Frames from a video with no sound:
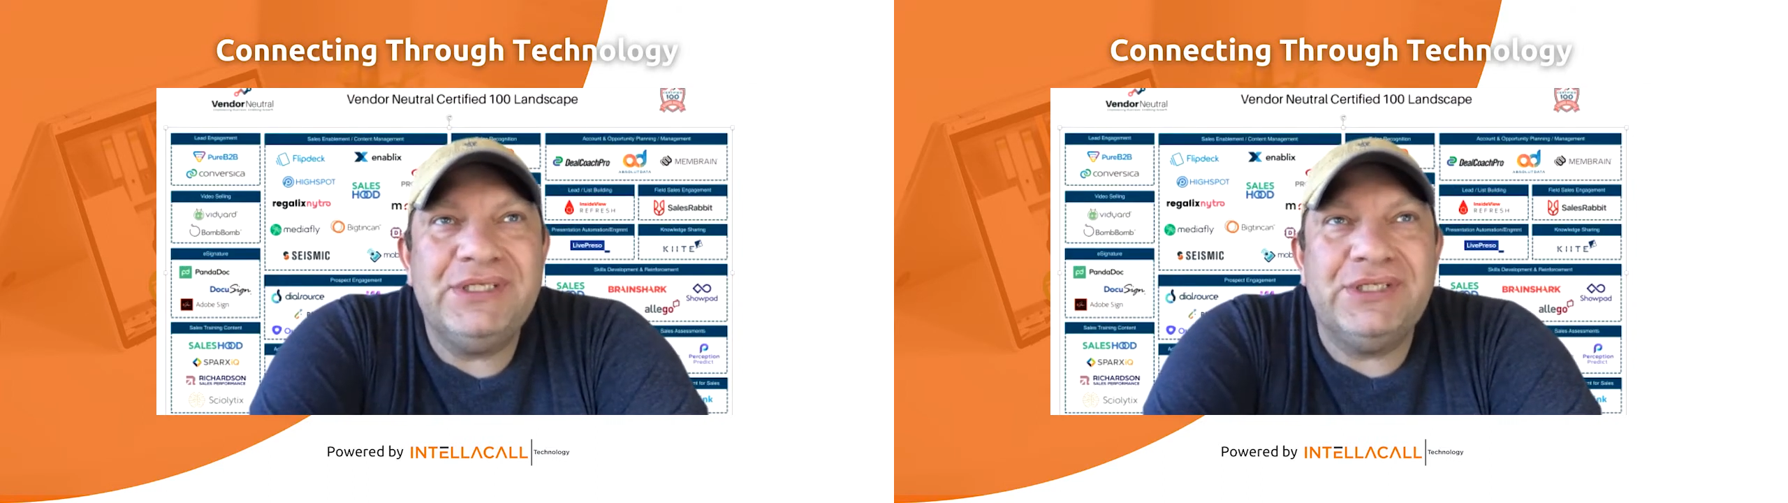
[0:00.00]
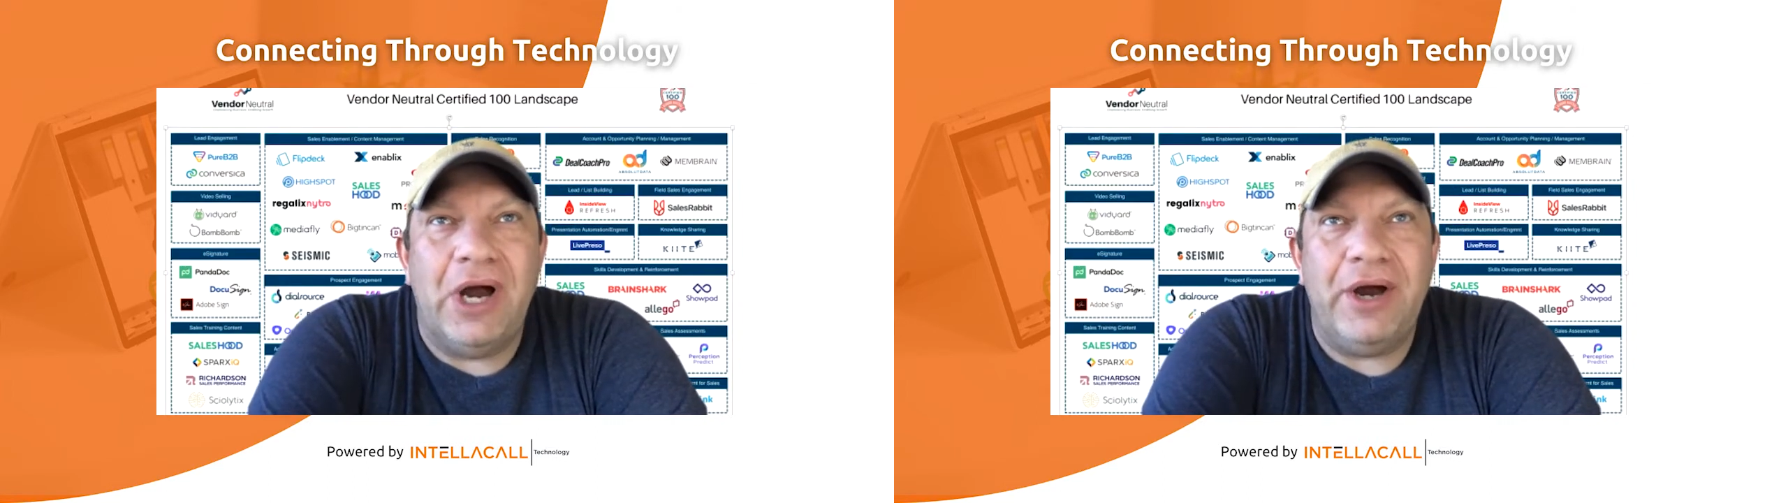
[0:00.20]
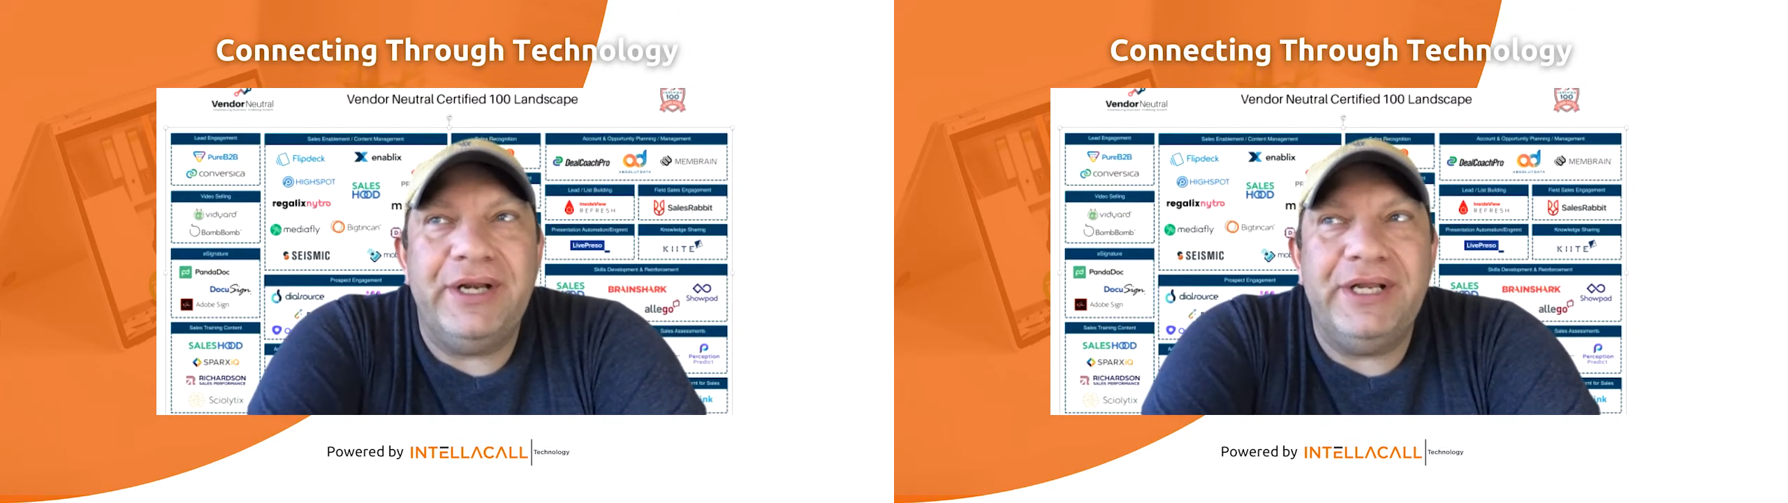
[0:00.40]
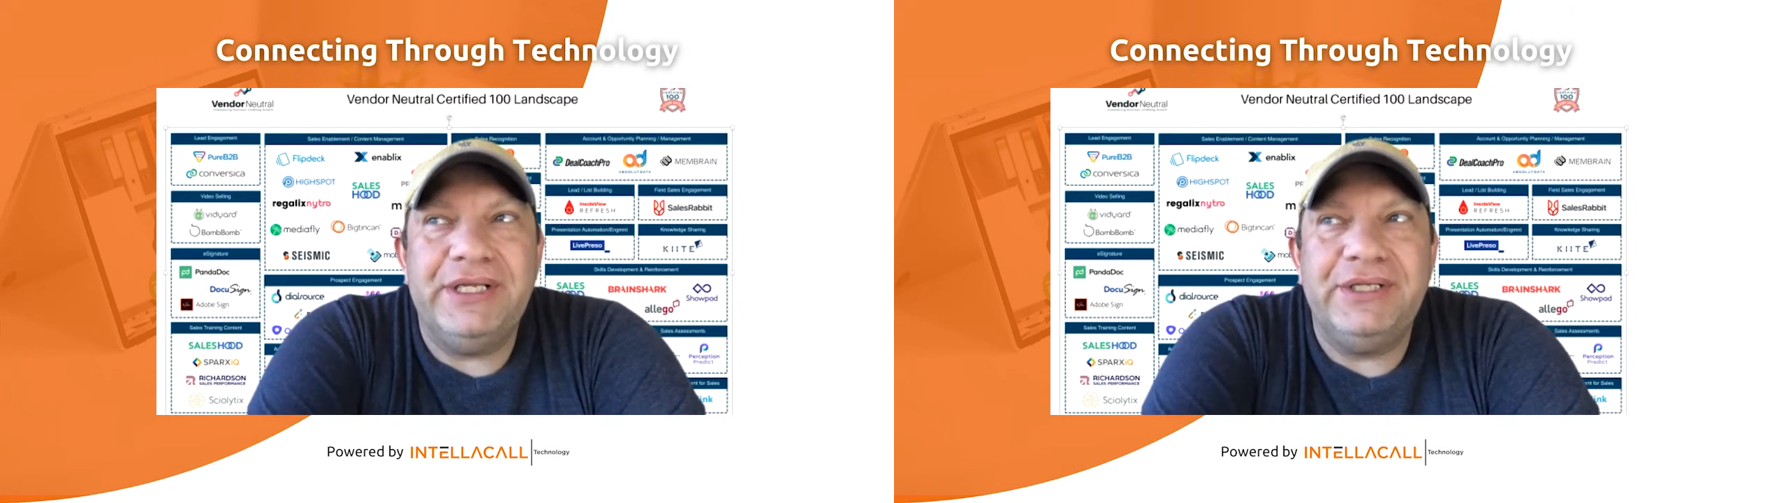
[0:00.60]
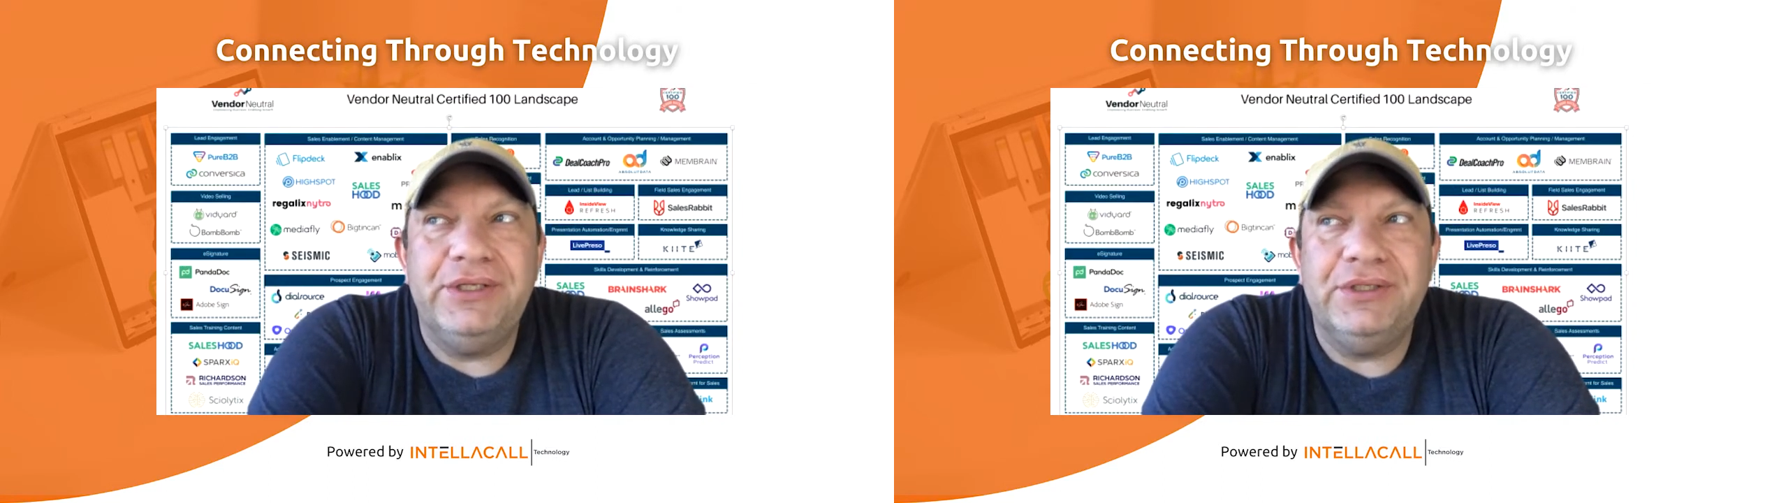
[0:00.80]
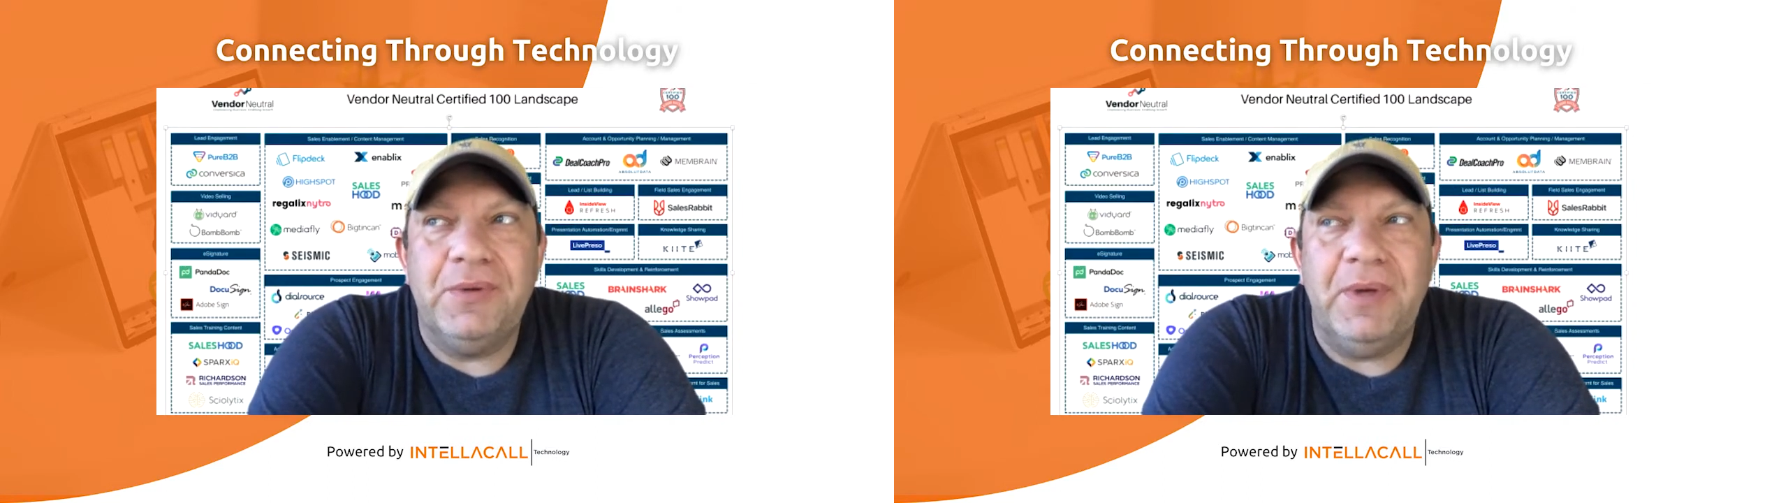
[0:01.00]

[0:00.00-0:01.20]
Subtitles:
started